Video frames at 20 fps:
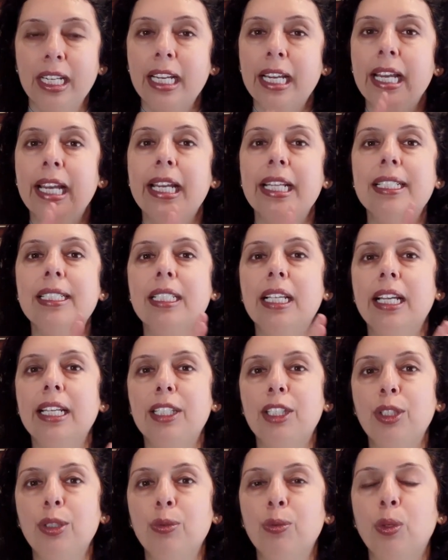It's
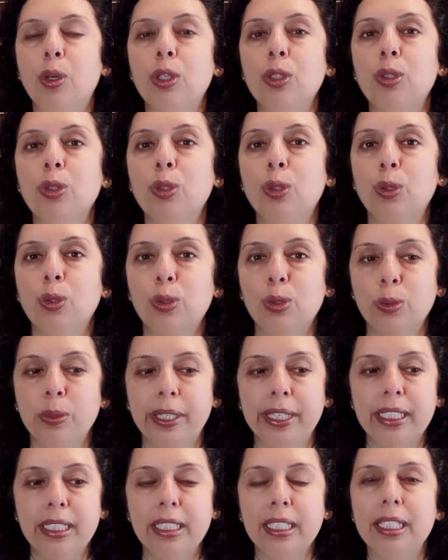like you want to go to
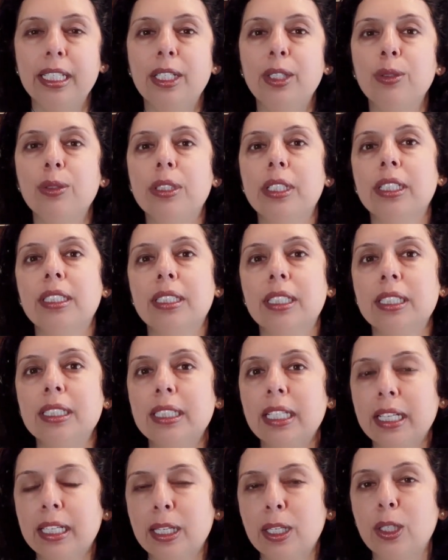Italy. You say, since
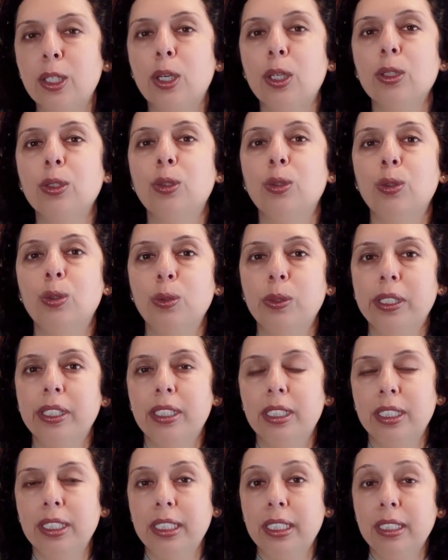I cannot go to
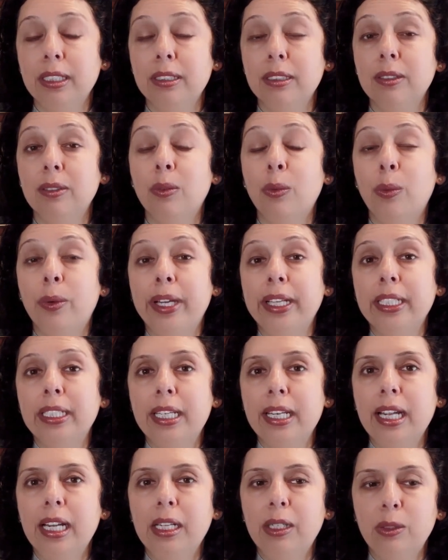Italy right
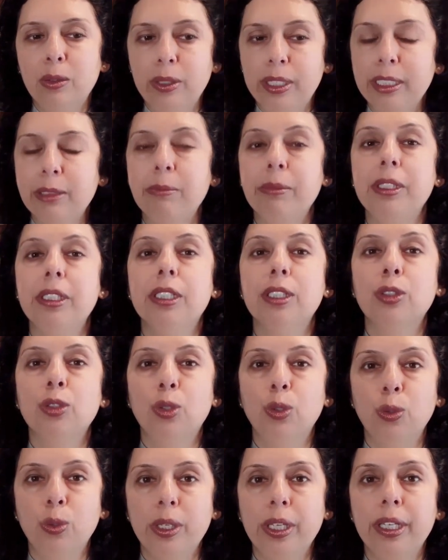now, let me just
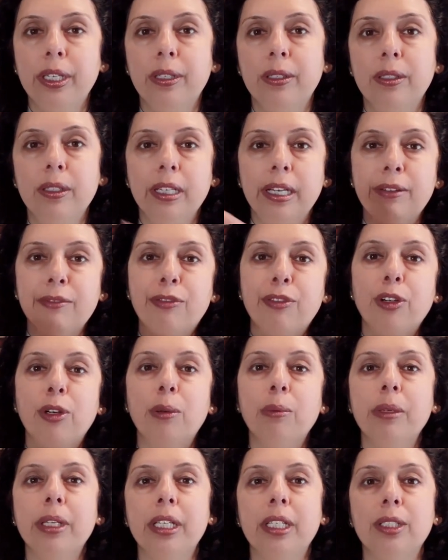go here and
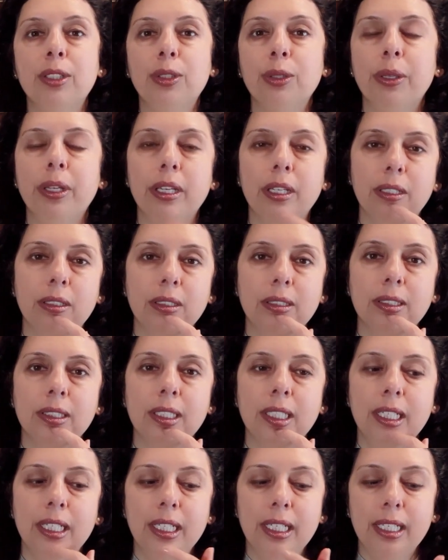from here to here.
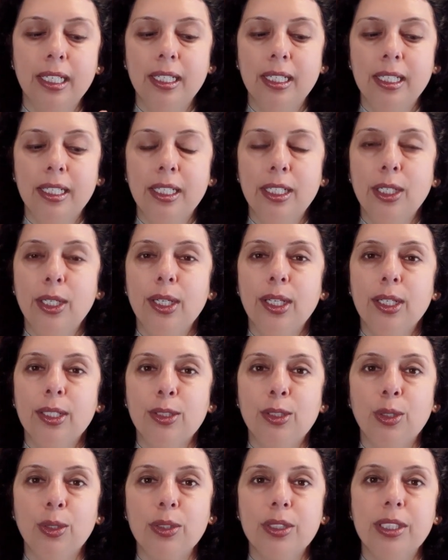
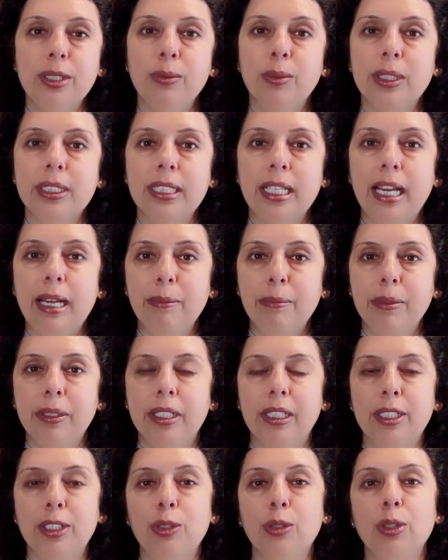Do you see what's
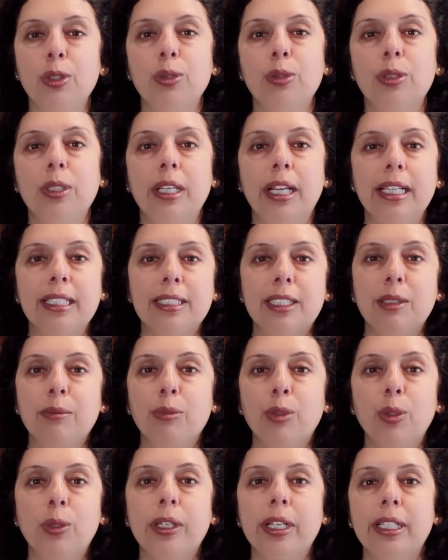happening? You're utilizing
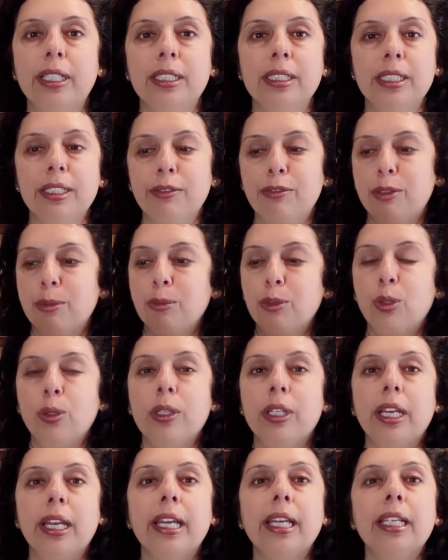more energy from
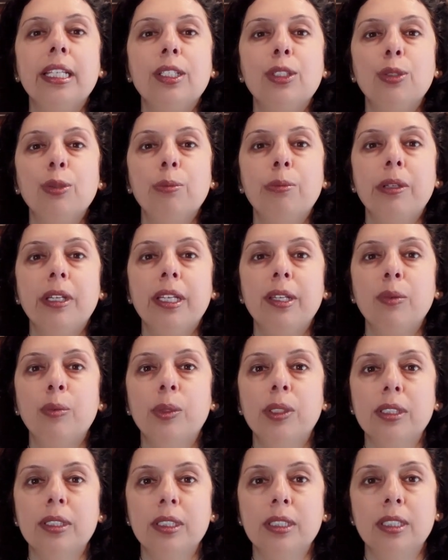going A to B
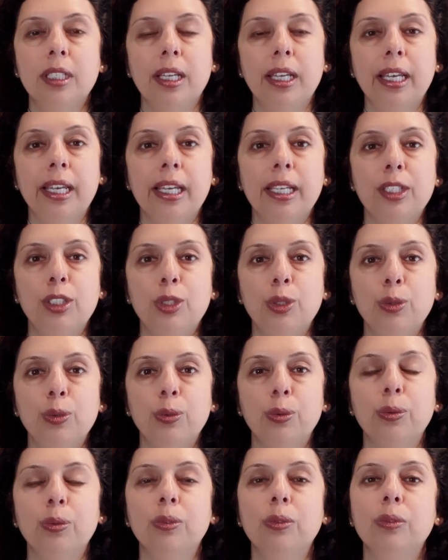versus A
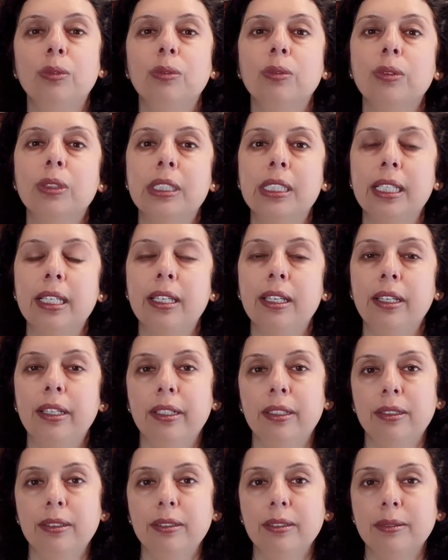to C
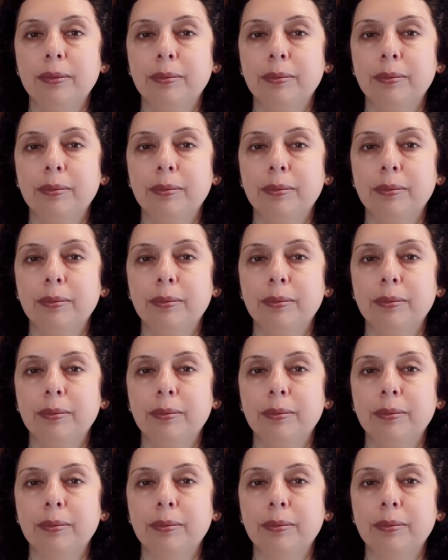here.